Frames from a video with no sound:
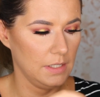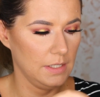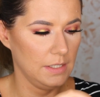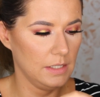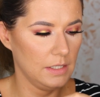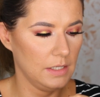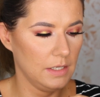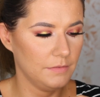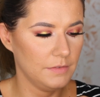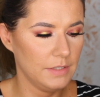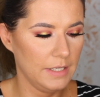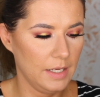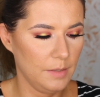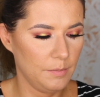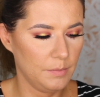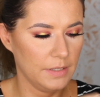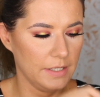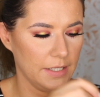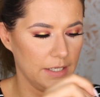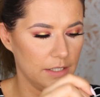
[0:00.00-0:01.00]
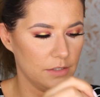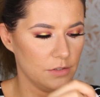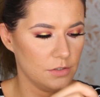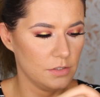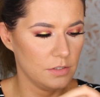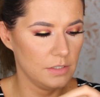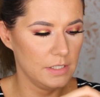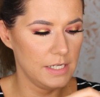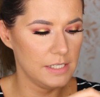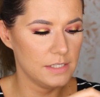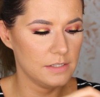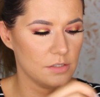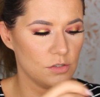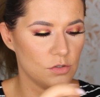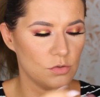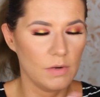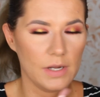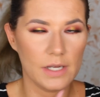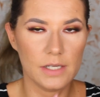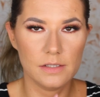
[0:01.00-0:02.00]
and I love the applicator. So let's
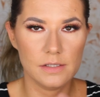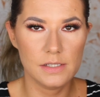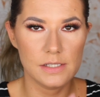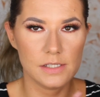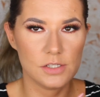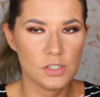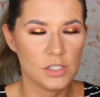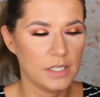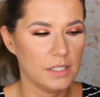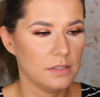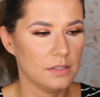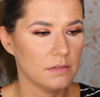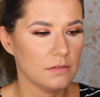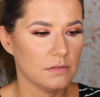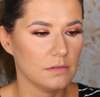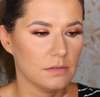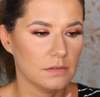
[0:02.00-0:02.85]
try this shade.